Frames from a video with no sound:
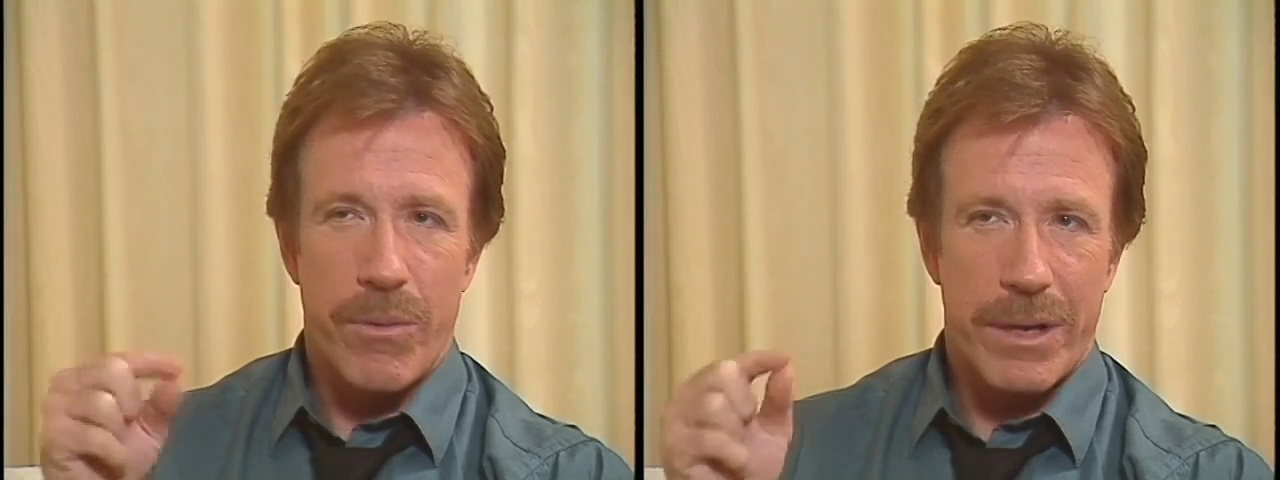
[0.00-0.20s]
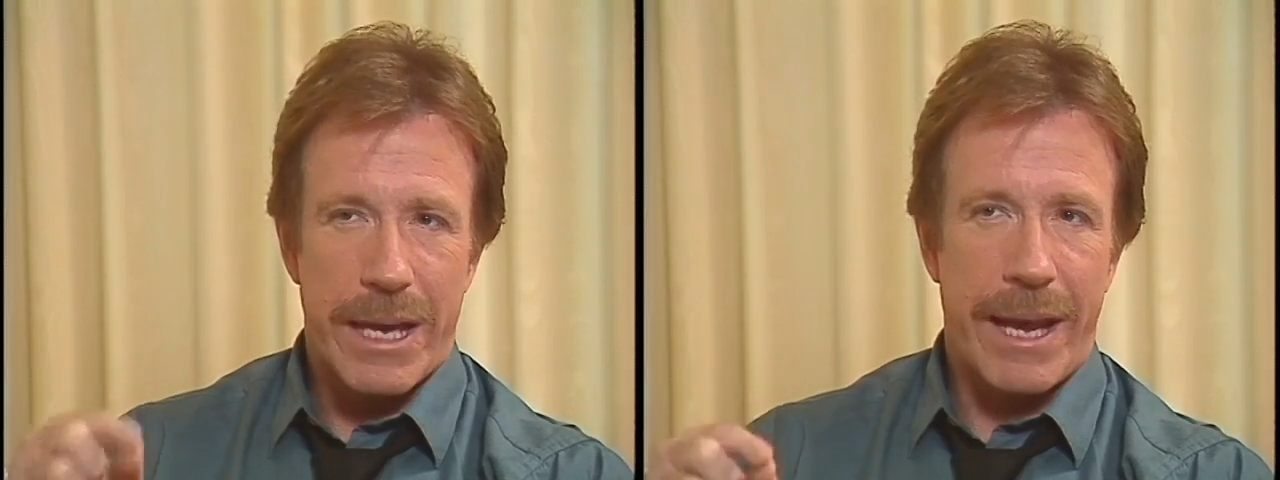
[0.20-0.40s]

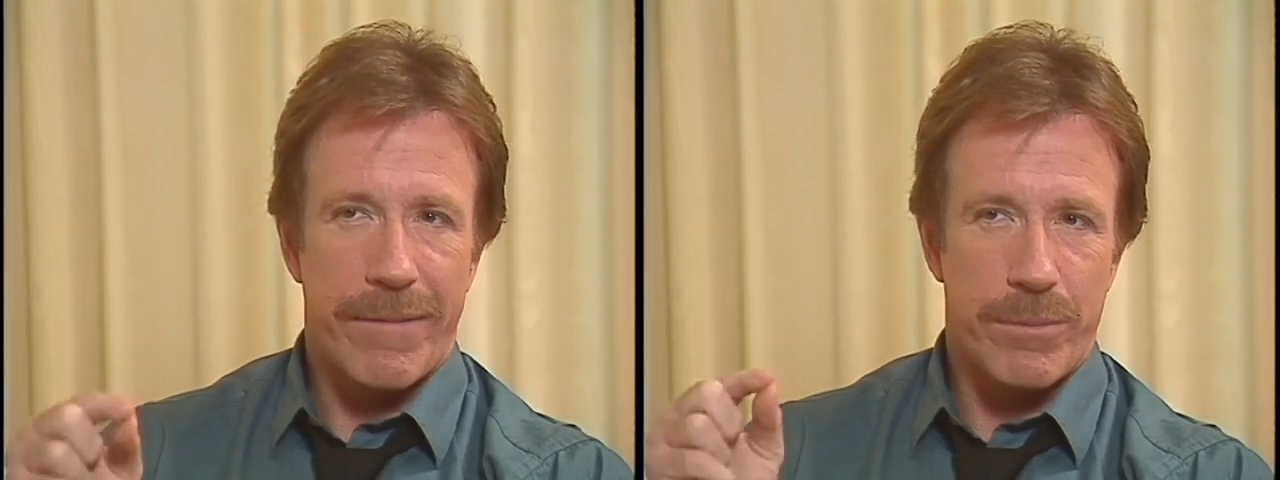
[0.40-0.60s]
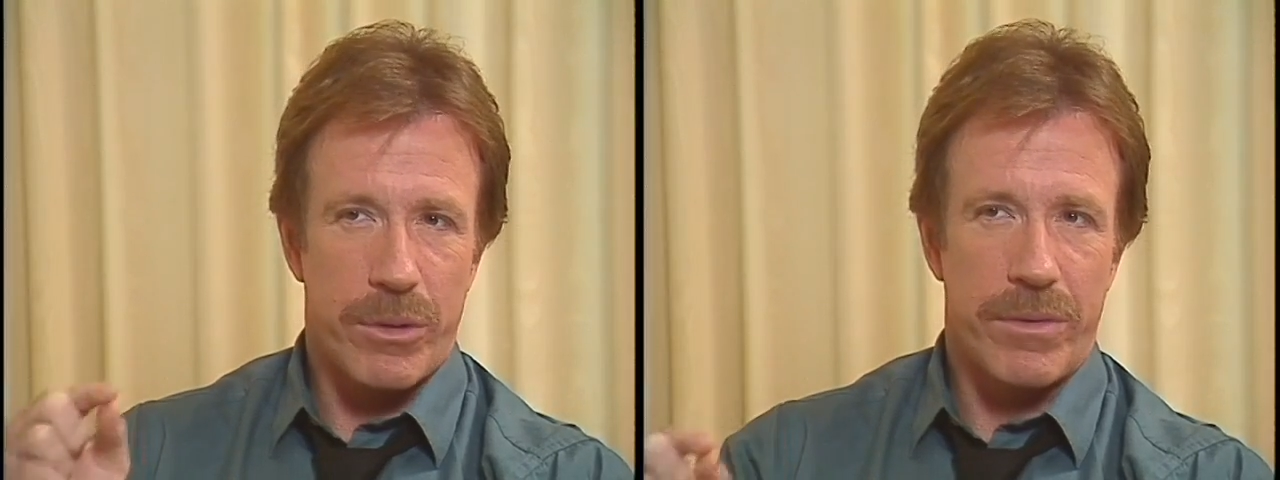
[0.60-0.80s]
what kind of
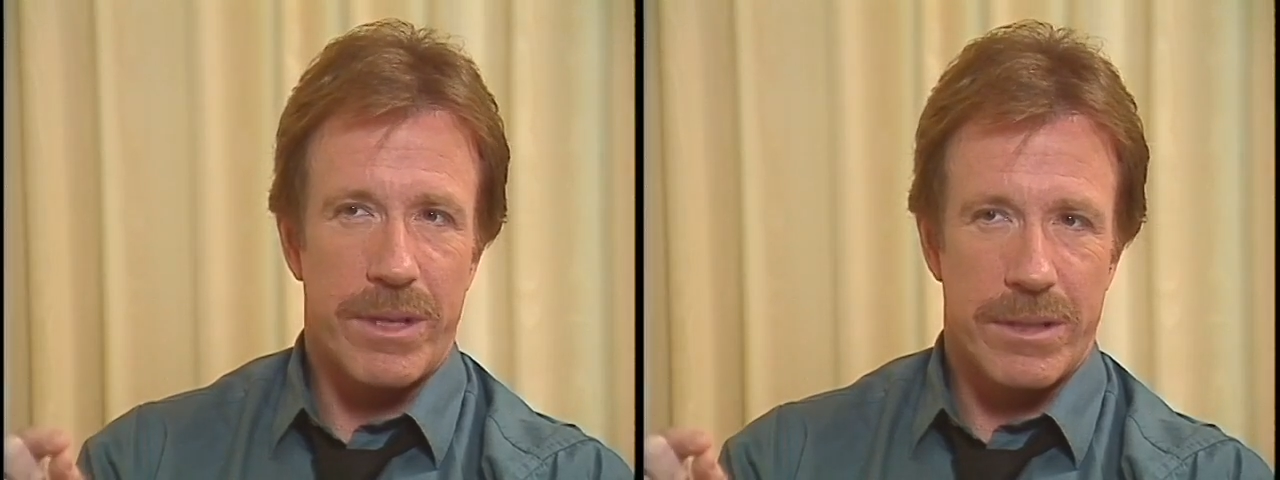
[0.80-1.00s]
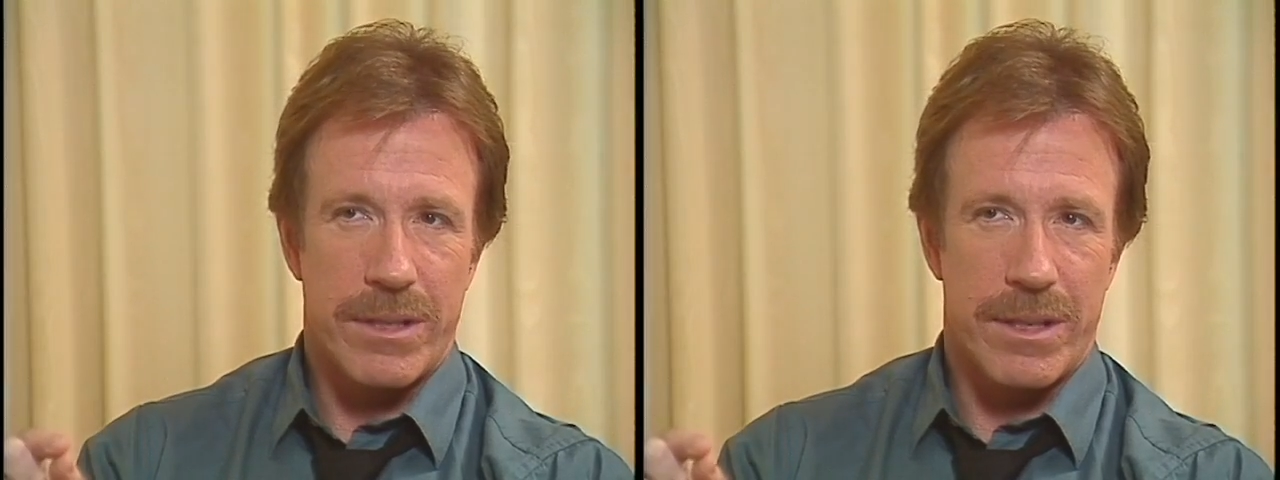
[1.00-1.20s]
a movie
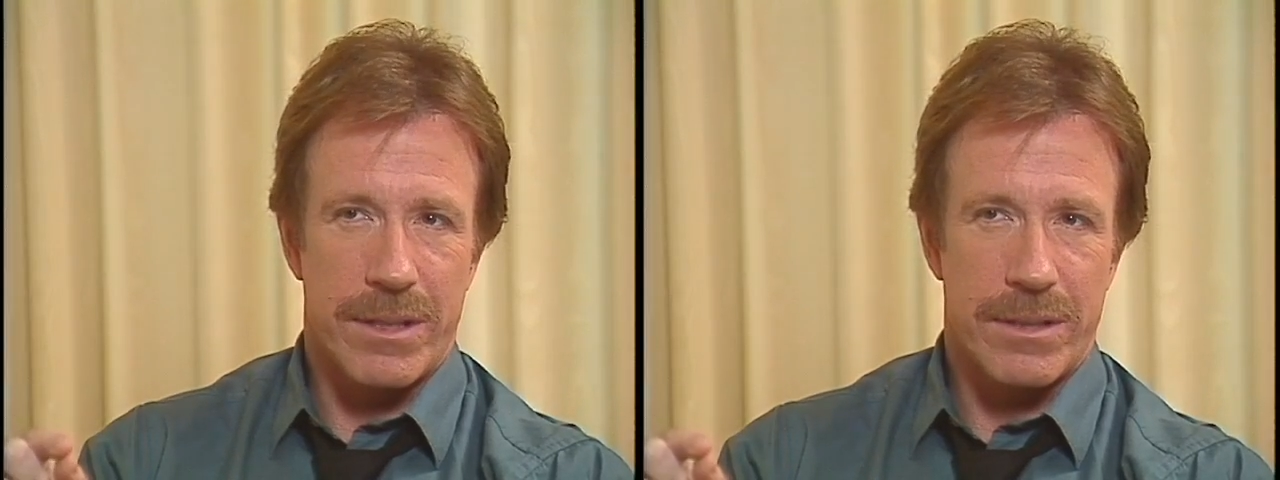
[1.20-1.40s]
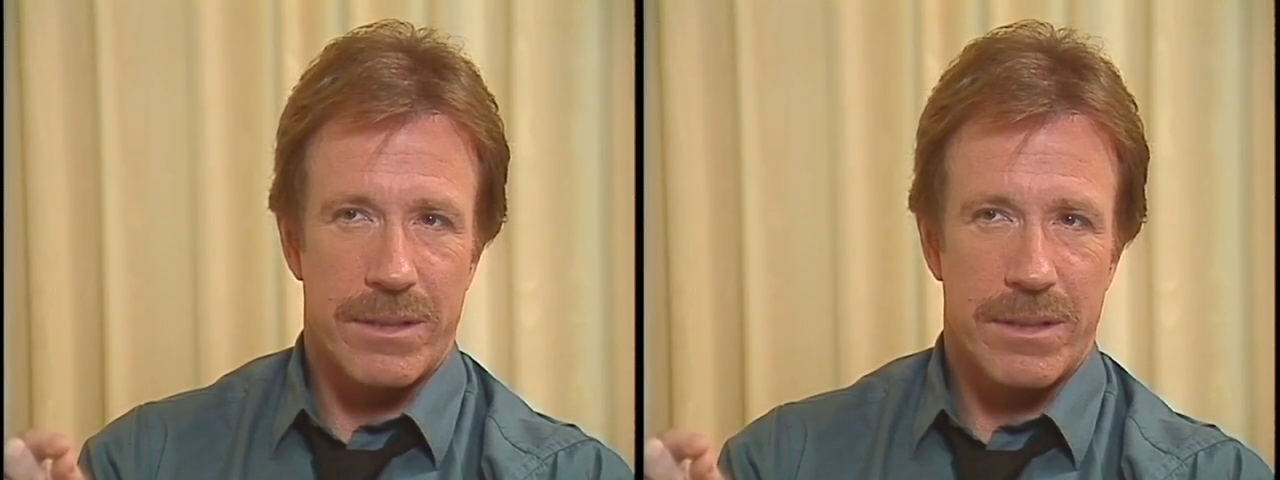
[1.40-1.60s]
this
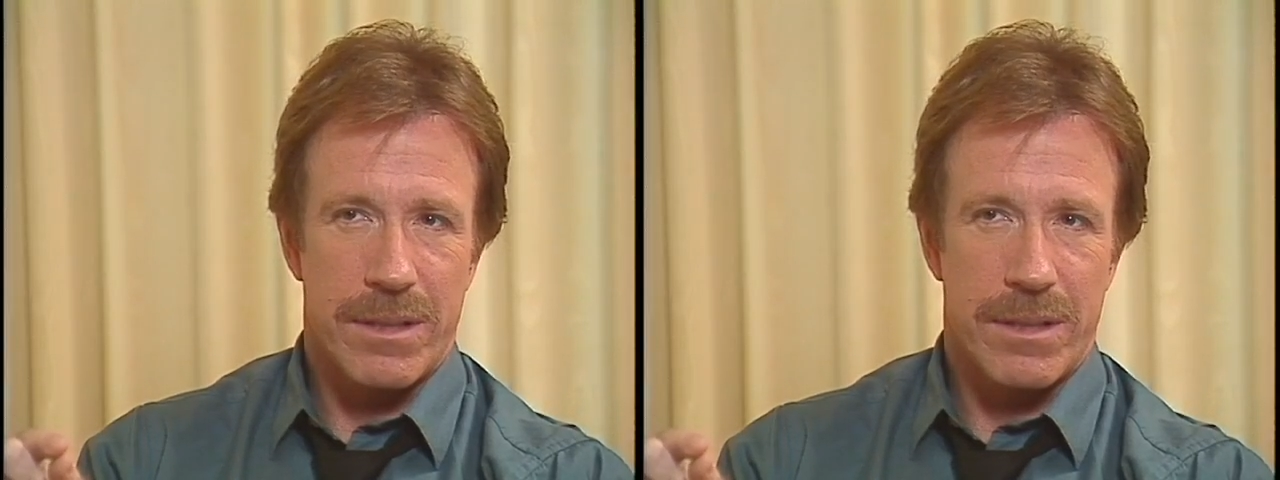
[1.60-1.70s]
is.